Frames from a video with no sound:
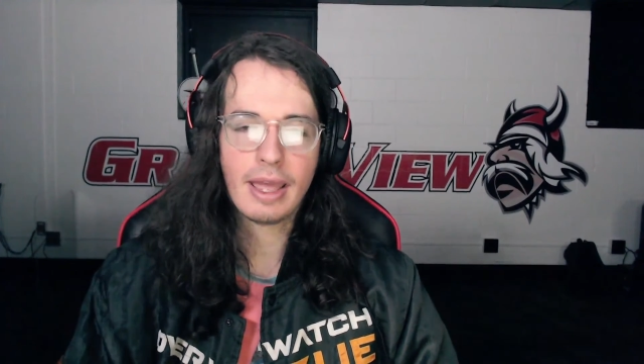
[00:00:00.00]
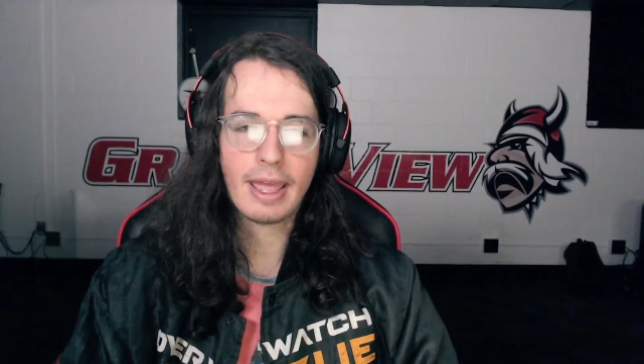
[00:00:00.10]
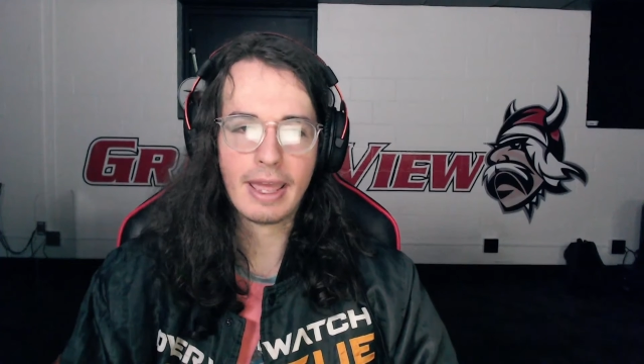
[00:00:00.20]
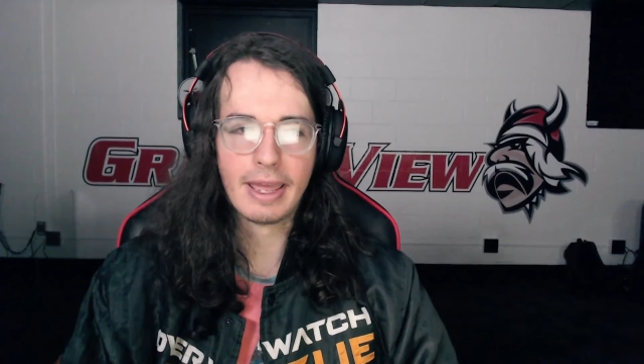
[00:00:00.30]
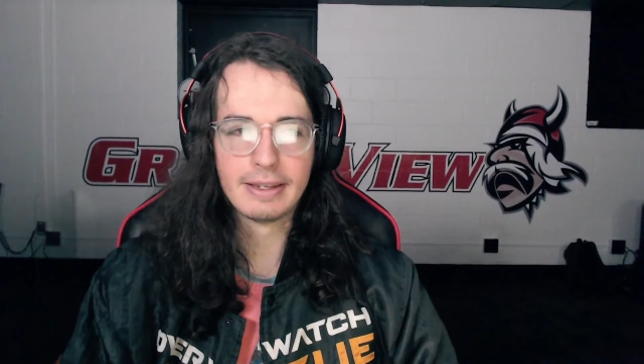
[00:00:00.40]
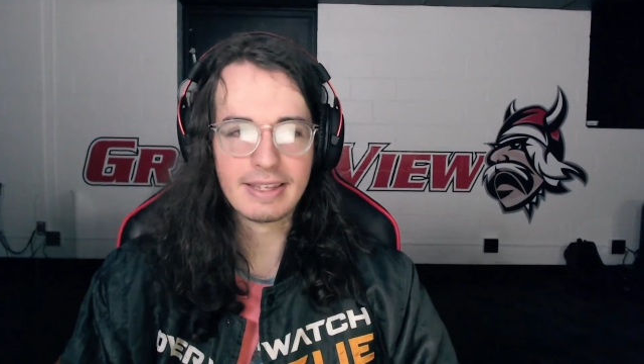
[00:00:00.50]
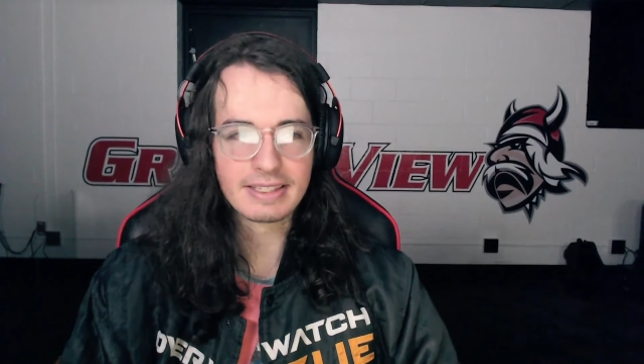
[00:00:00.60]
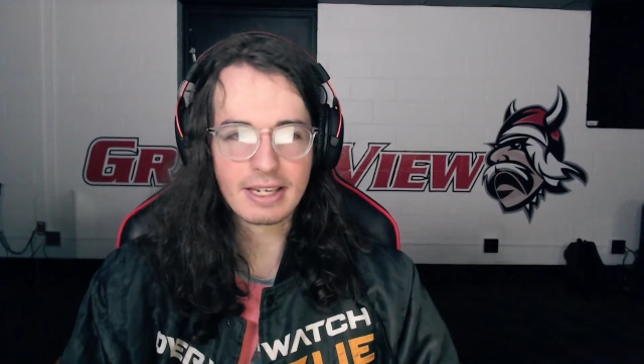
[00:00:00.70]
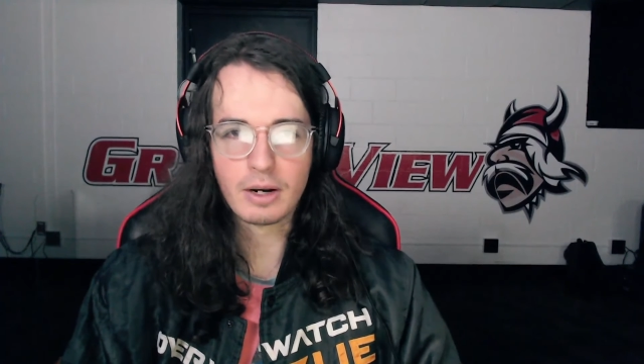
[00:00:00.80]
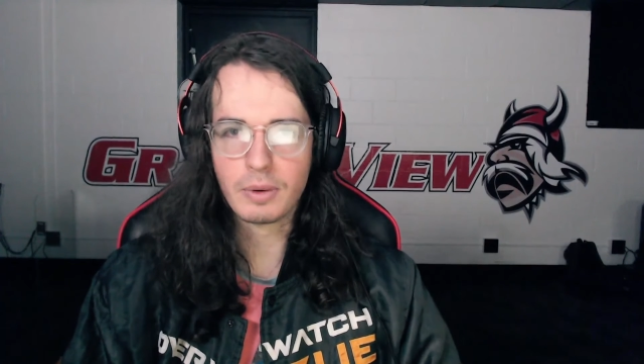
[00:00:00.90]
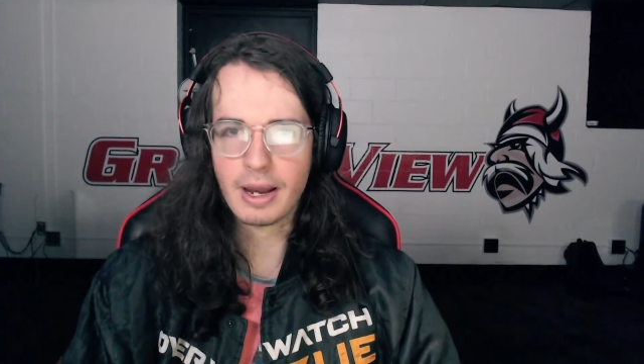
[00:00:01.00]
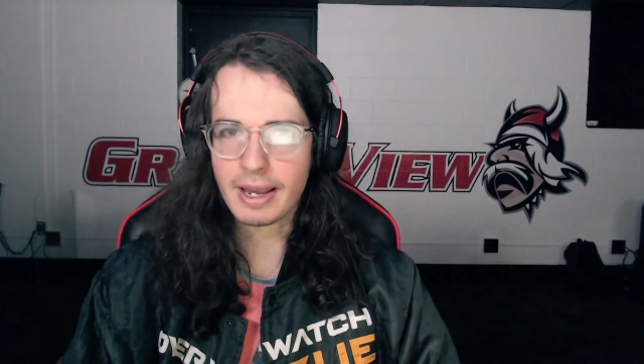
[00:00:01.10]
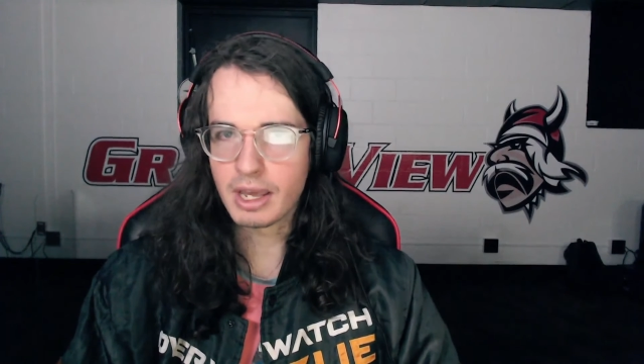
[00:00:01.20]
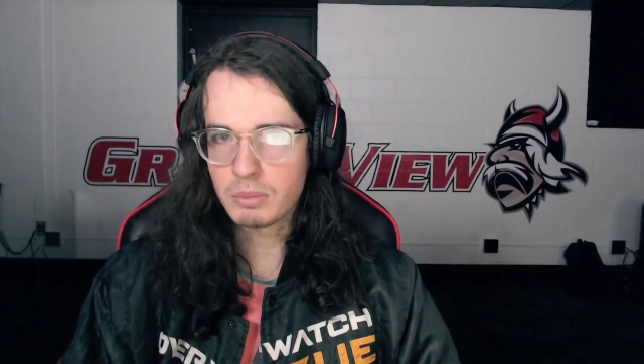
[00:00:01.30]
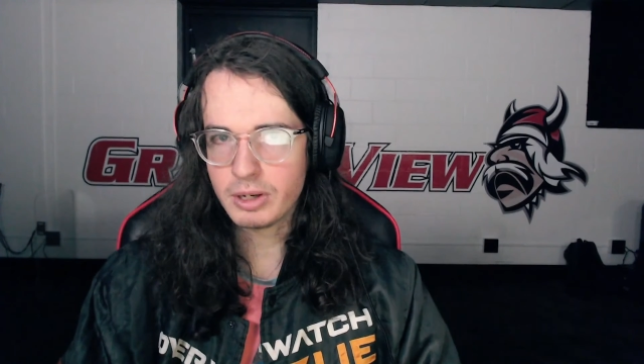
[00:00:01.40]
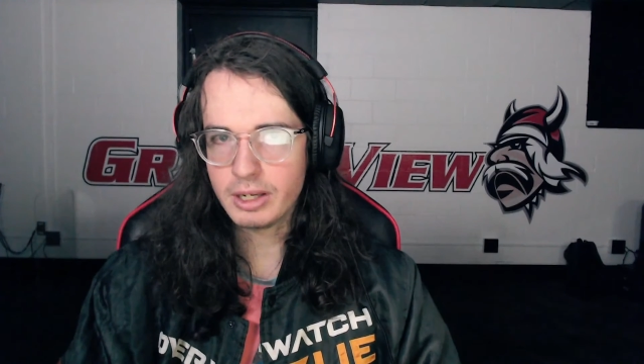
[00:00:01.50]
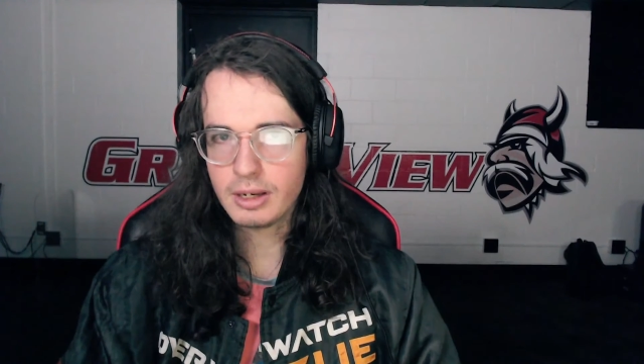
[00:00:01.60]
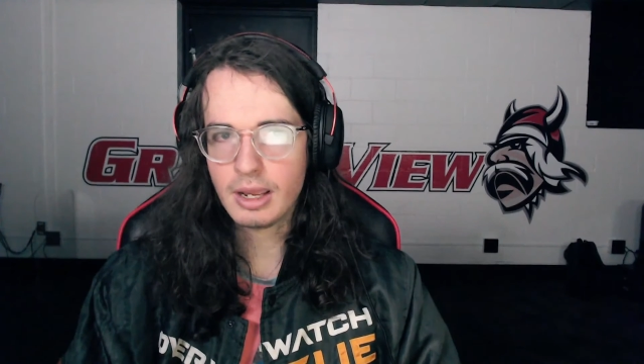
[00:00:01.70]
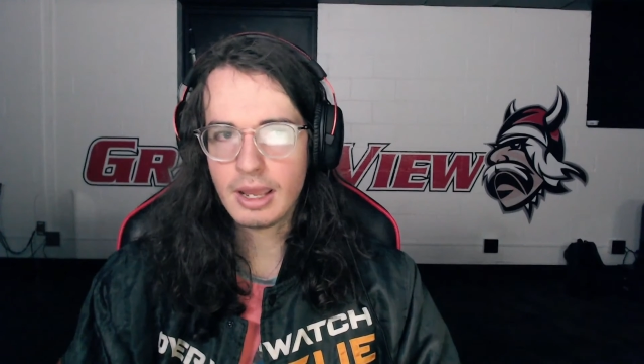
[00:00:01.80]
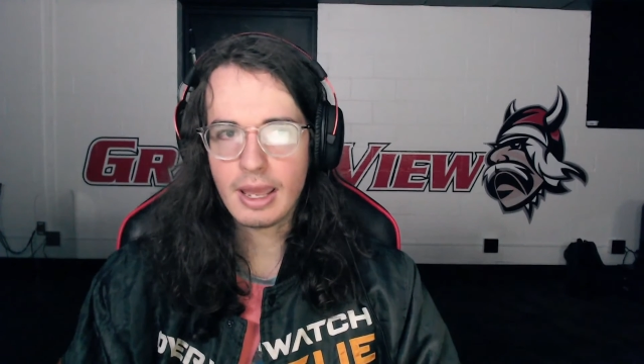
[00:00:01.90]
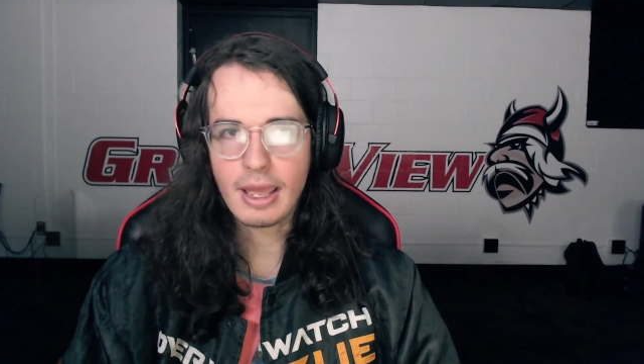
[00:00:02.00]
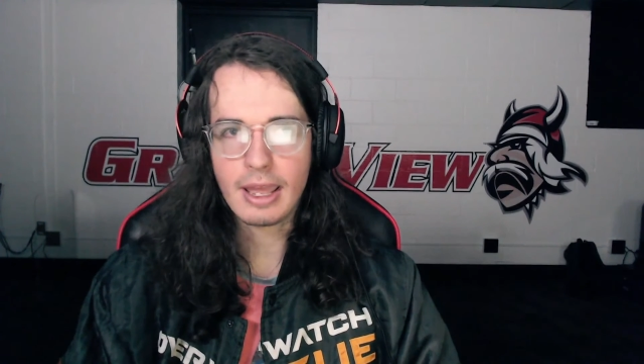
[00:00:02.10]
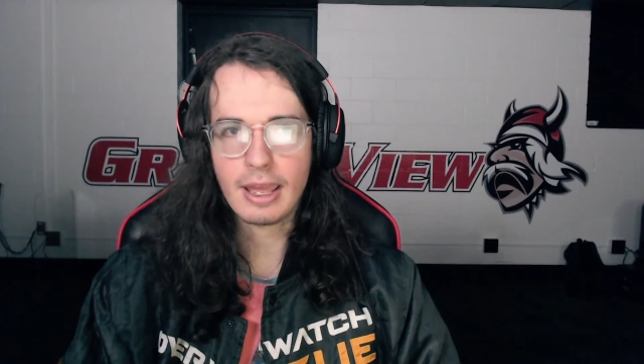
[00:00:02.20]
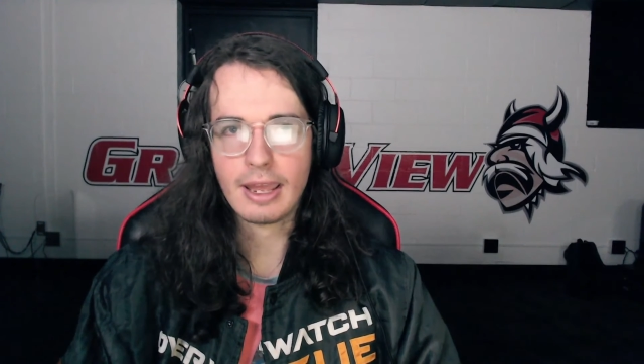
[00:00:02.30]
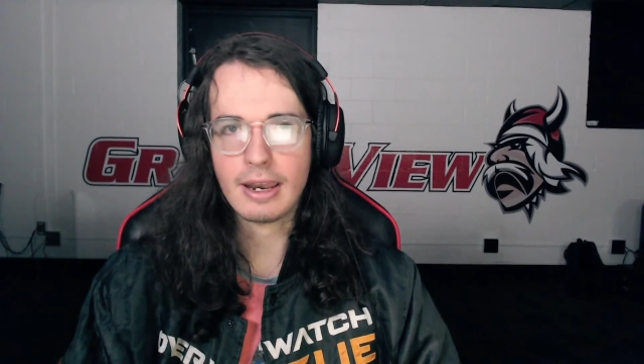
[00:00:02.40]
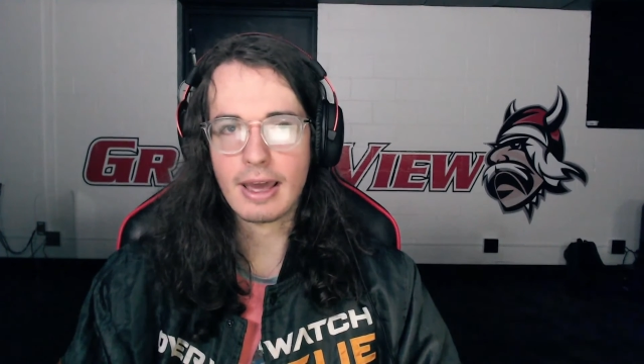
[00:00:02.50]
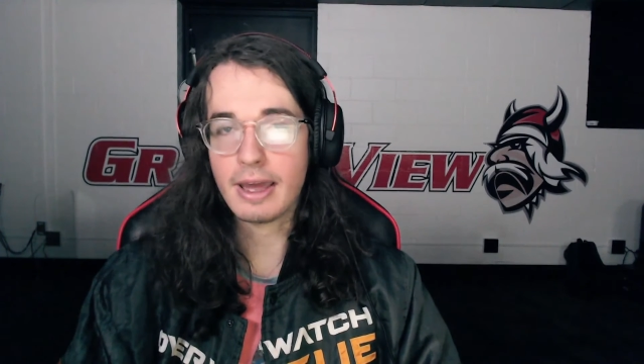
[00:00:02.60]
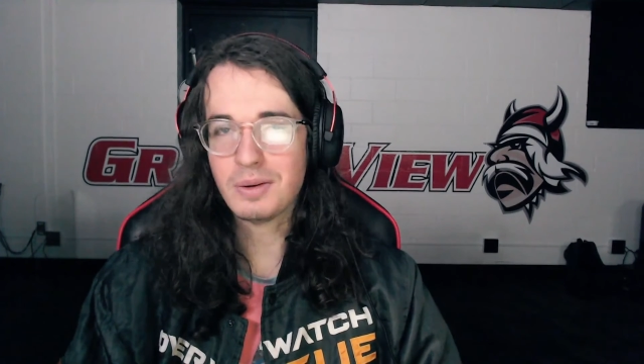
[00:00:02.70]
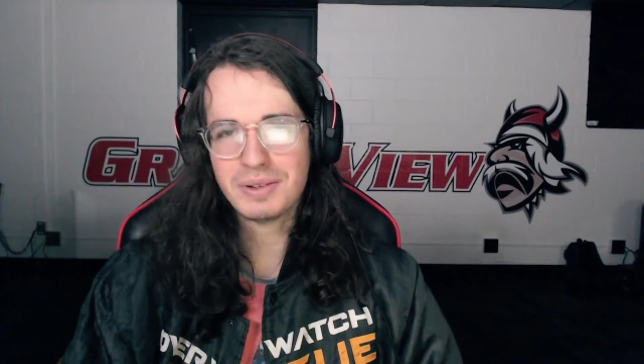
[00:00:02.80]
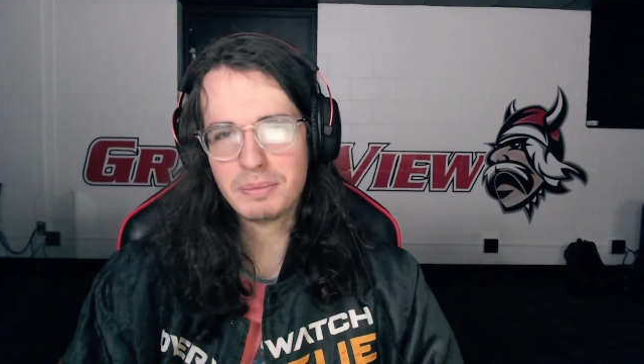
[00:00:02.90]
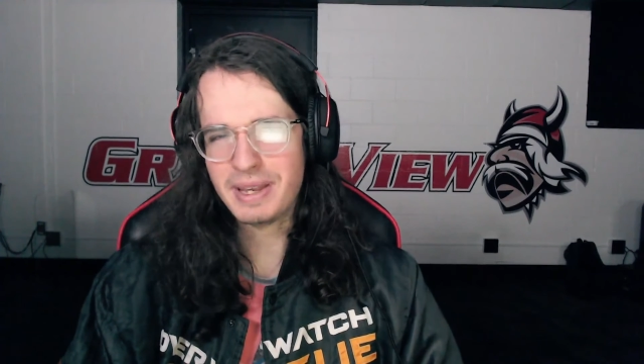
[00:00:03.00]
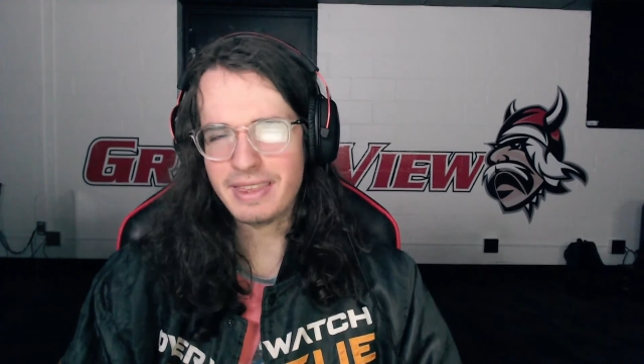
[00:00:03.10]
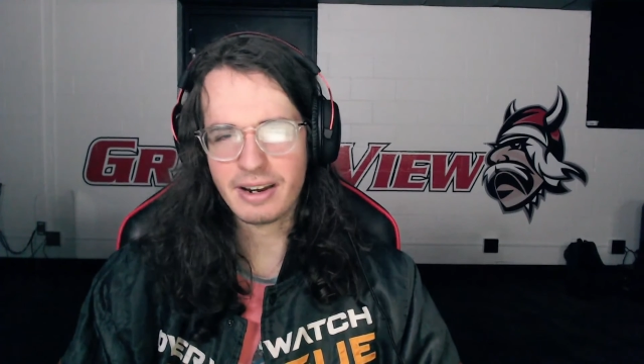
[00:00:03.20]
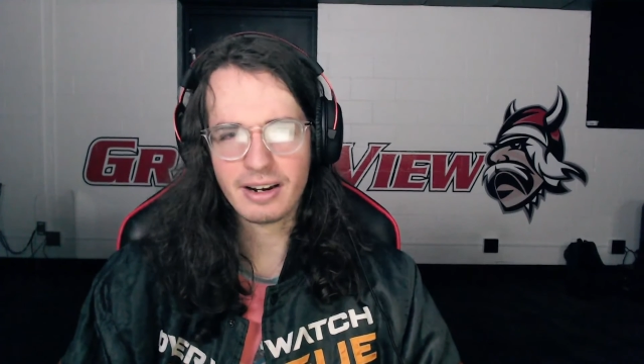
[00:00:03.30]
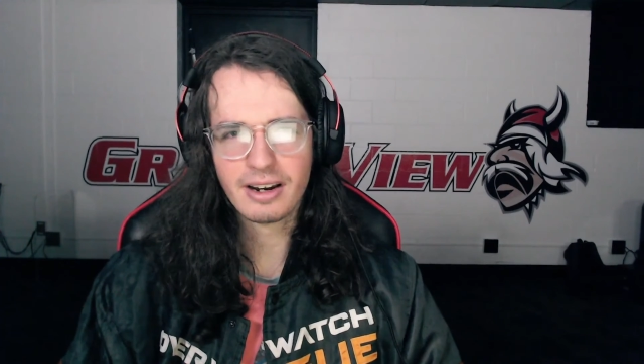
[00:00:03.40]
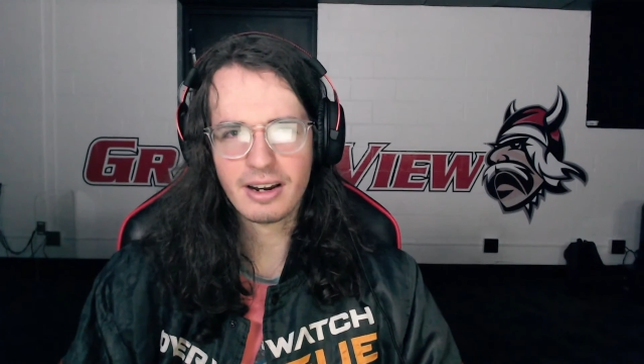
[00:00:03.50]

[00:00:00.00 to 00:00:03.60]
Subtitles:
And that's kind of where I got put, and I don't want to be there.